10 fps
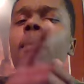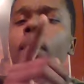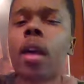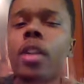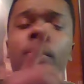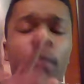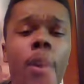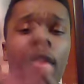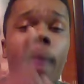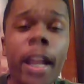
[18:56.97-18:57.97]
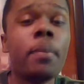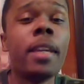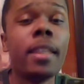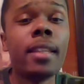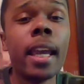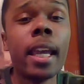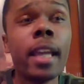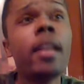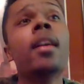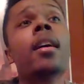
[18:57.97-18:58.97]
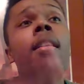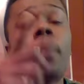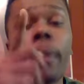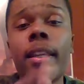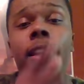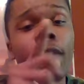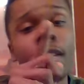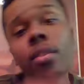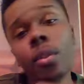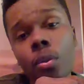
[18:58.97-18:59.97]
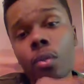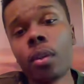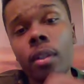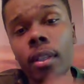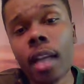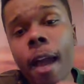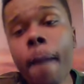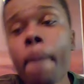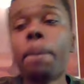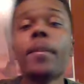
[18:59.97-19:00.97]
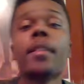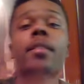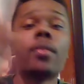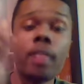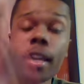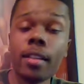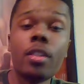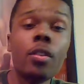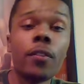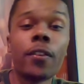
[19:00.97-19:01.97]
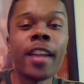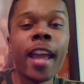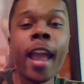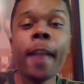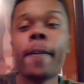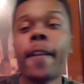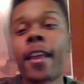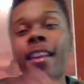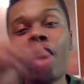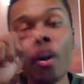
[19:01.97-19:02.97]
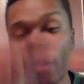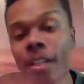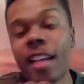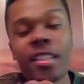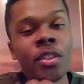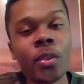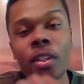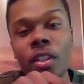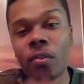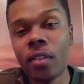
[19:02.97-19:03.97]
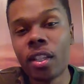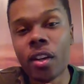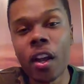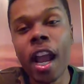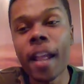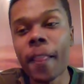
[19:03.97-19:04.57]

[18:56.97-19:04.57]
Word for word: March 4th might be the day, depending if this news was real or not. So stay tuned for that. And I hope you guys enjoyed this video, all right?